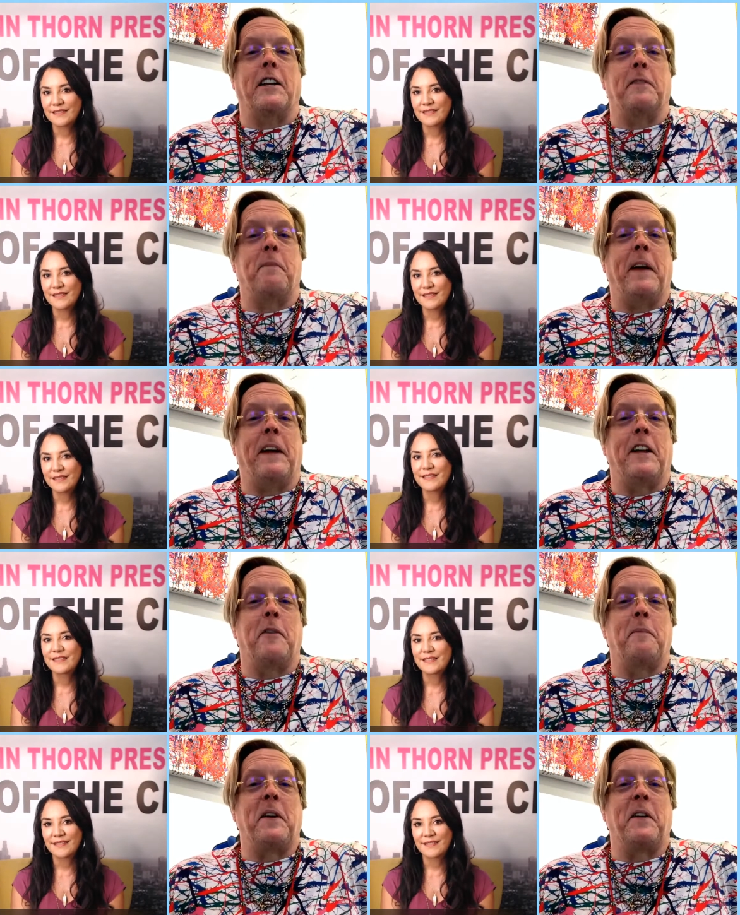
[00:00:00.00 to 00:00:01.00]
Speaker 1: to pick it
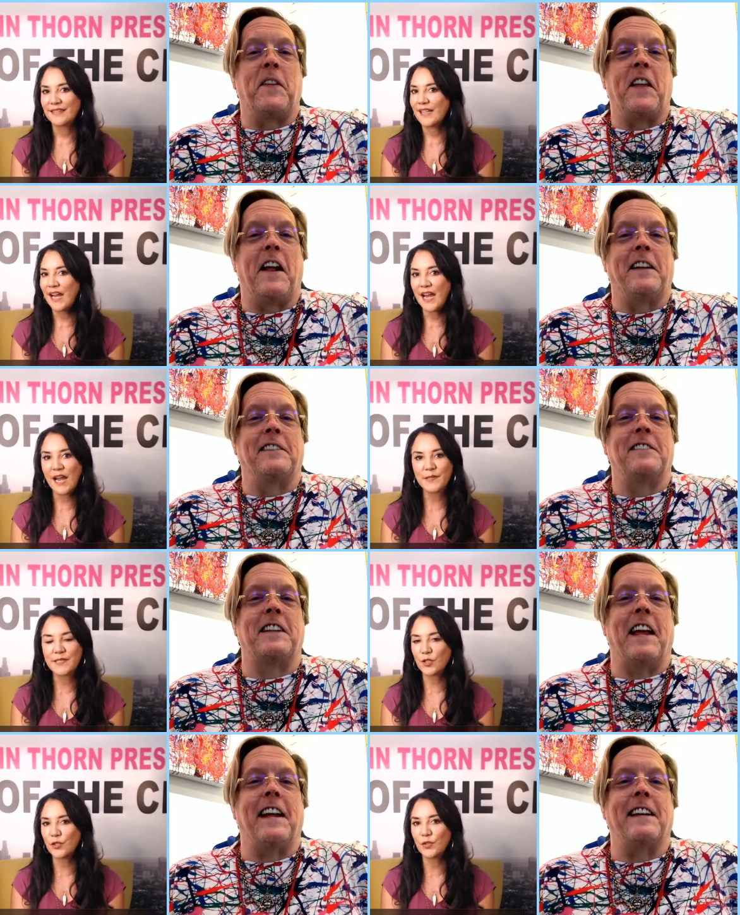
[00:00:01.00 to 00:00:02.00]
up here in the
Speaker 2: United Absolutely.
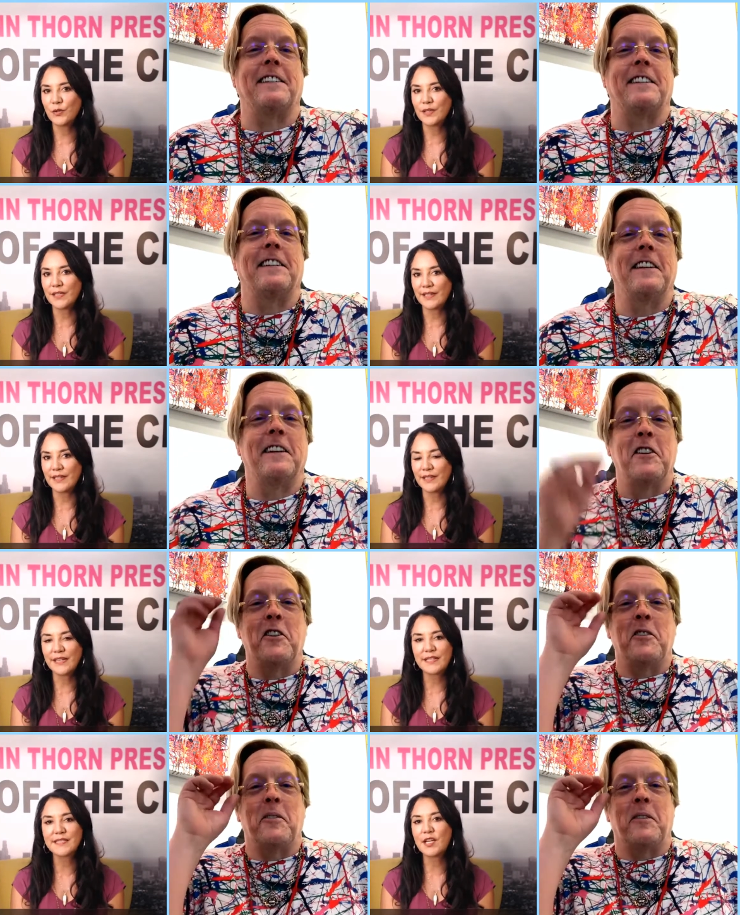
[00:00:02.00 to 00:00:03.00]
States. Absolutely. And
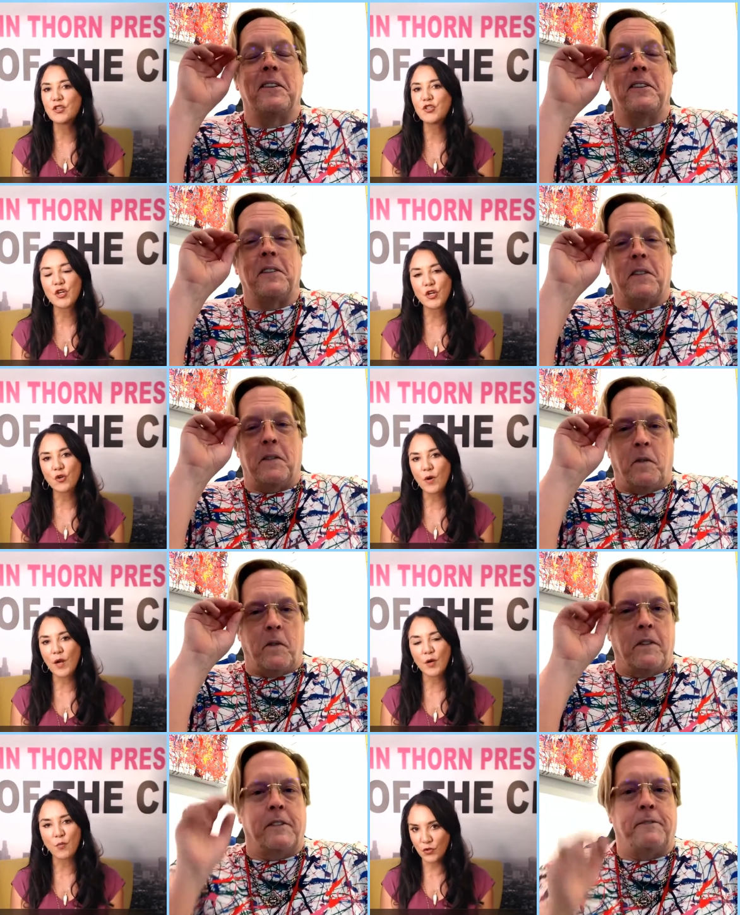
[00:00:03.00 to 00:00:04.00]
it's such an
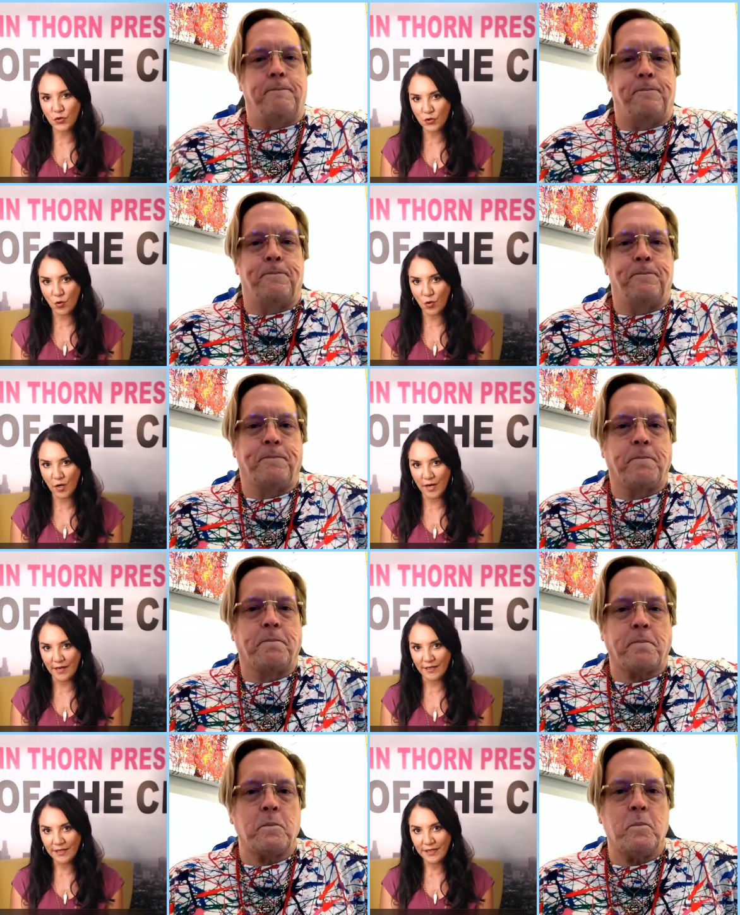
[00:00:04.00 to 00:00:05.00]
incredible story.
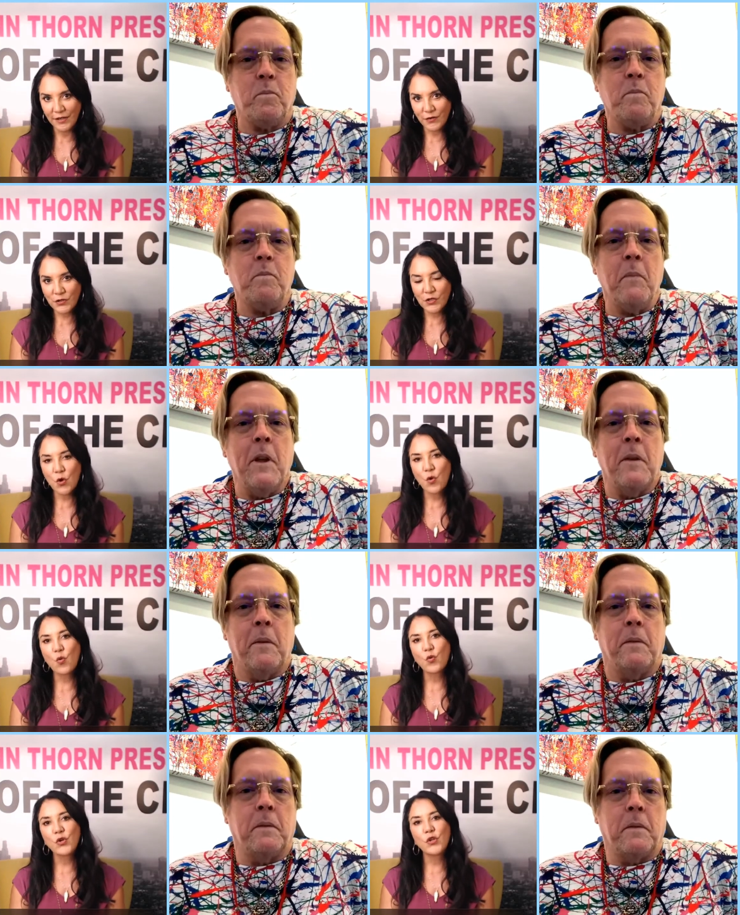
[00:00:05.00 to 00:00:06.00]
So,
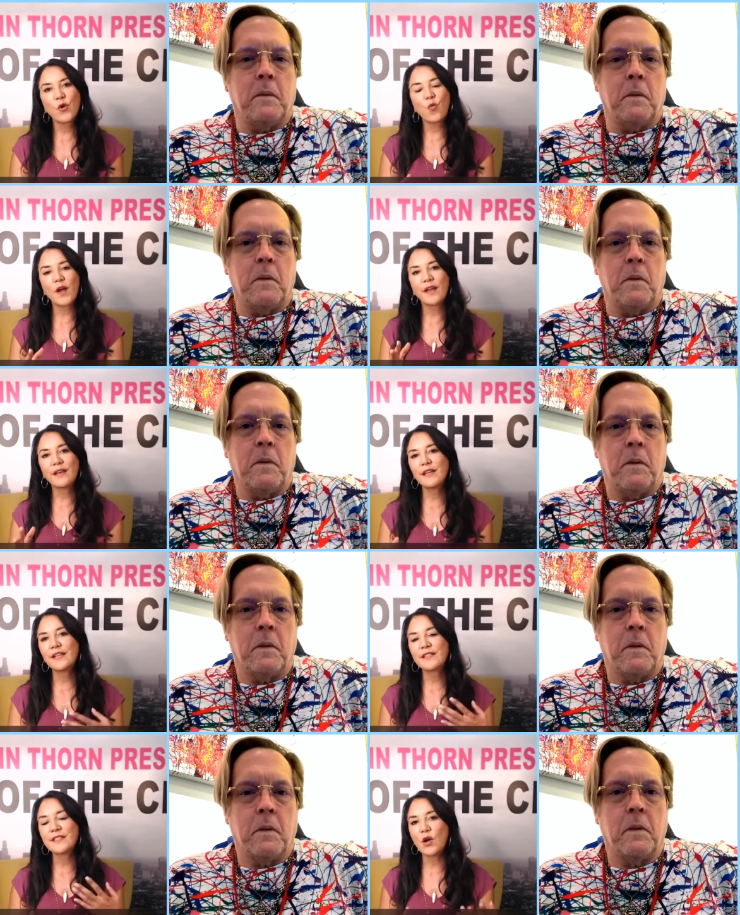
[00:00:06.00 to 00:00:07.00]
you know, when it's
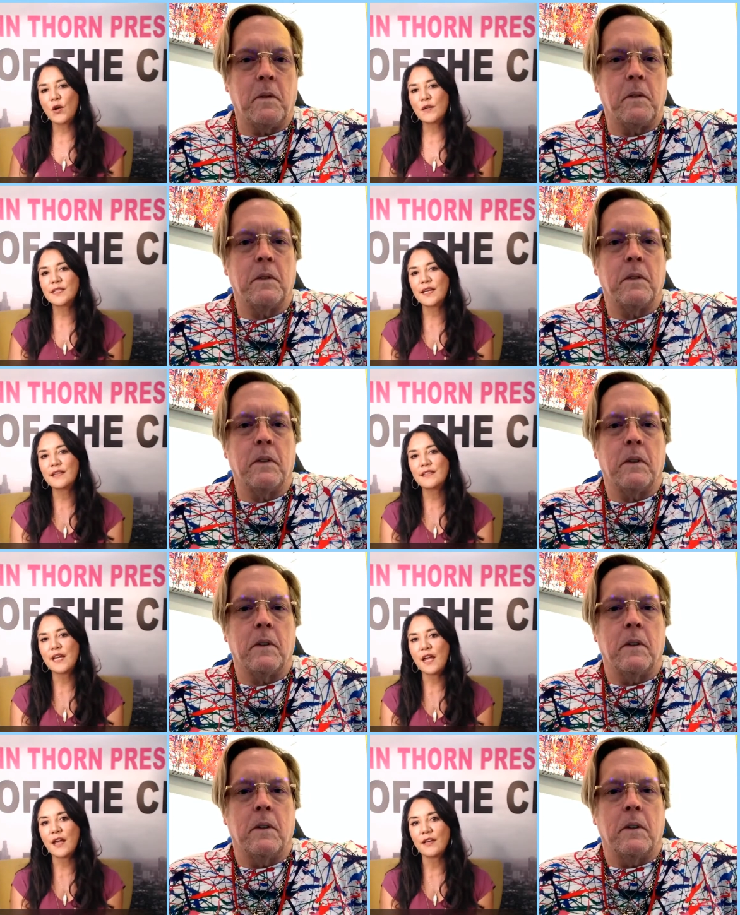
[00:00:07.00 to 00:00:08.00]
all said and
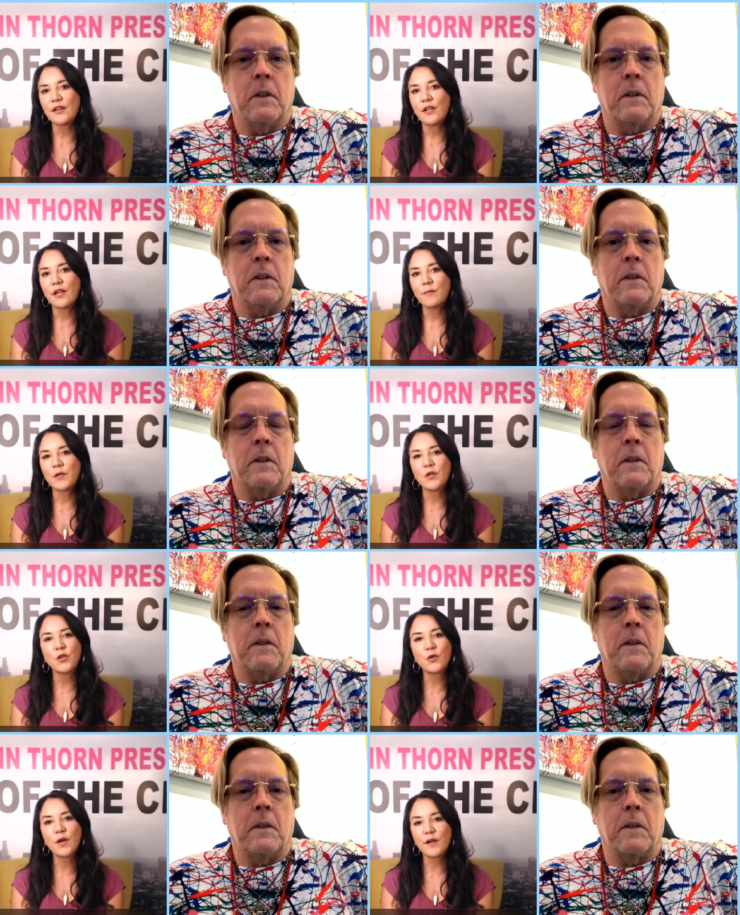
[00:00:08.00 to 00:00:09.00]
done, I mean, you
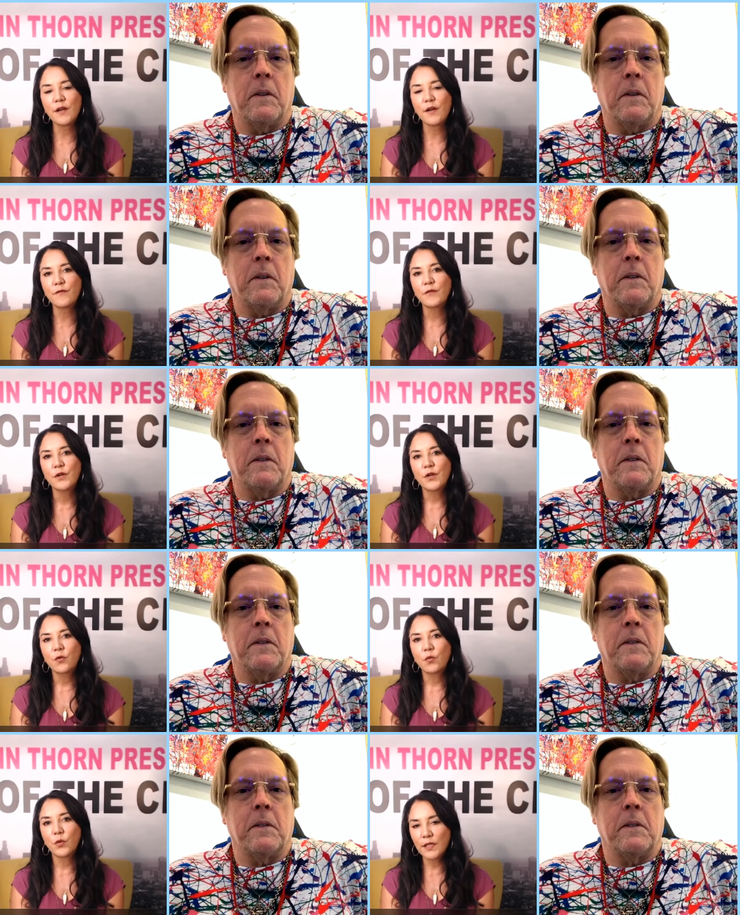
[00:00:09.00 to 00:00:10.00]
have
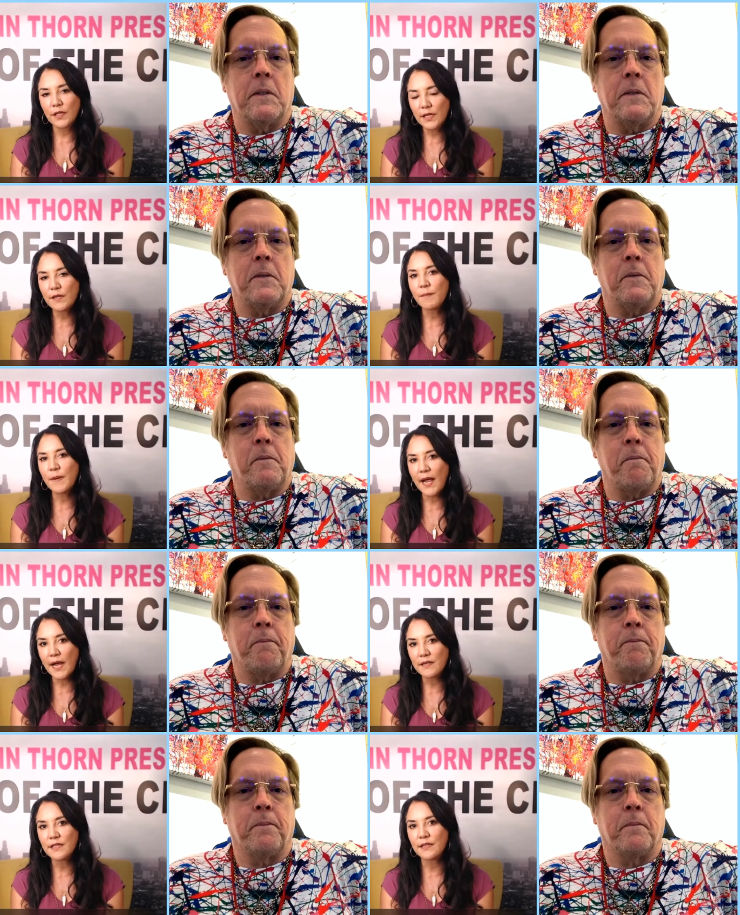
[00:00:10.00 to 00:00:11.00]
really
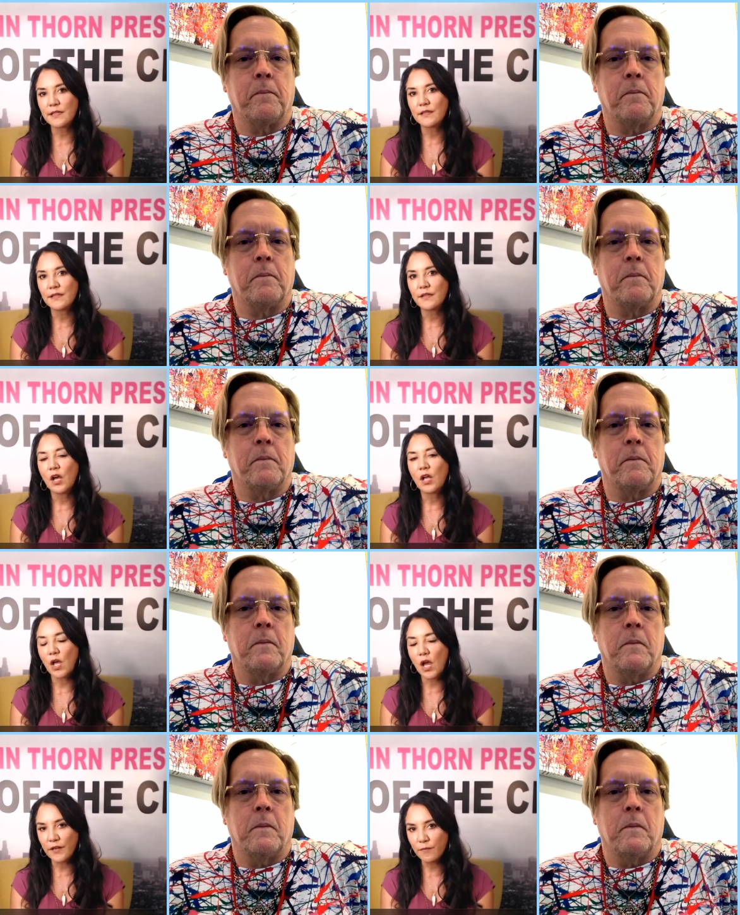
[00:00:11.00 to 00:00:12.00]
impacted a
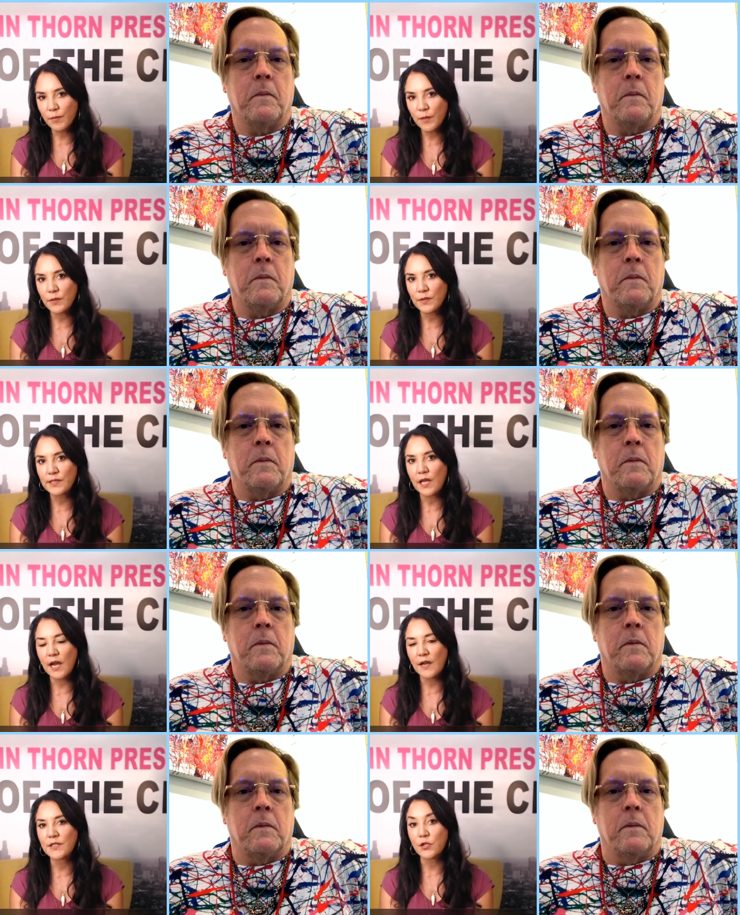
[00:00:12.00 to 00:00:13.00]
lot of people's
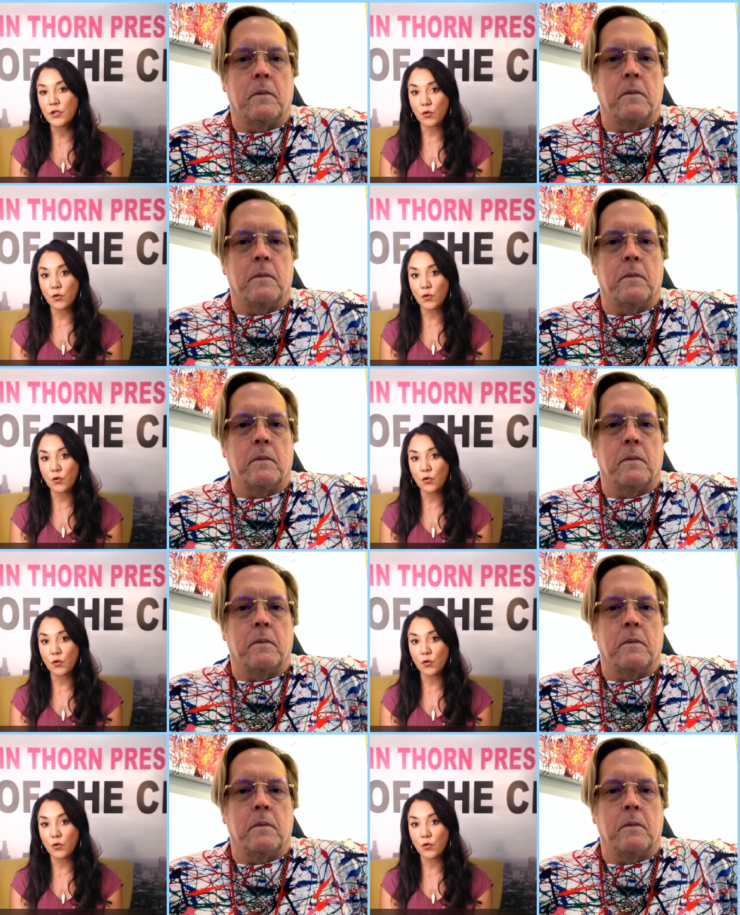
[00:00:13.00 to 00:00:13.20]
lives, and you